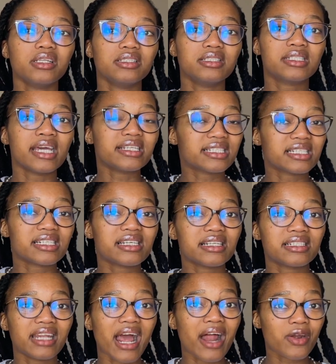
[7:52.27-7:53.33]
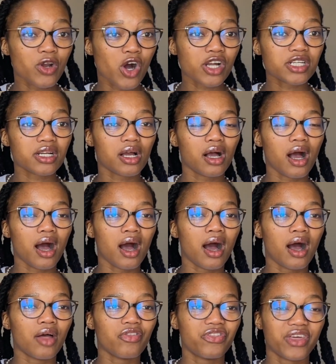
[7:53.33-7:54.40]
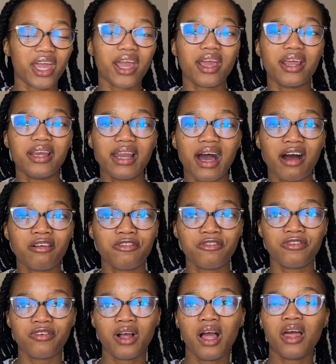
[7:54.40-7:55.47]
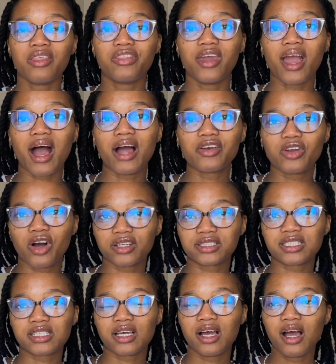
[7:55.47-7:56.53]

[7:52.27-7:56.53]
they are not there enough, they are not